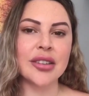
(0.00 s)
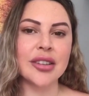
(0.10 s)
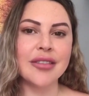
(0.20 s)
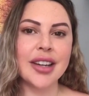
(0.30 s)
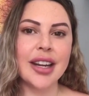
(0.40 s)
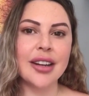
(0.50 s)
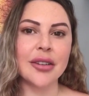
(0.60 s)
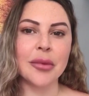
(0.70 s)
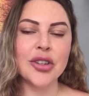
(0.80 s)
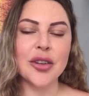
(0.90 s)
you're living
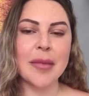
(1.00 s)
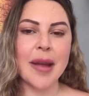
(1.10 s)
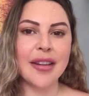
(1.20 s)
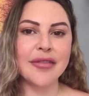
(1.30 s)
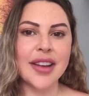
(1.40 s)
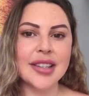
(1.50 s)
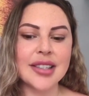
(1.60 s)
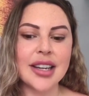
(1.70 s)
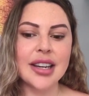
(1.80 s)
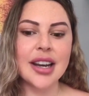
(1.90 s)
or what you're
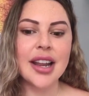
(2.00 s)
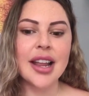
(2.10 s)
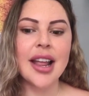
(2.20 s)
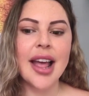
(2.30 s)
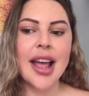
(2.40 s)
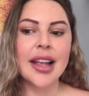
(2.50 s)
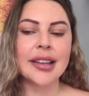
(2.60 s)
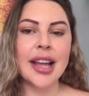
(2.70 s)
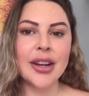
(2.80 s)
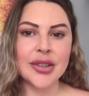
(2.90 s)
manifesting,
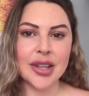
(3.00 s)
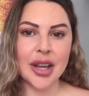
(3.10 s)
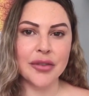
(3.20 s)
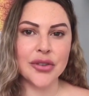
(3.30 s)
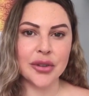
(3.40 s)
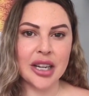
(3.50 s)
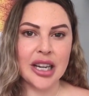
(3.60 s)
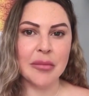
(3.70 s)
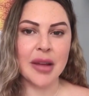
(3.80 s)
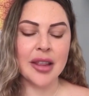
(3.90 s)
let yourself dream.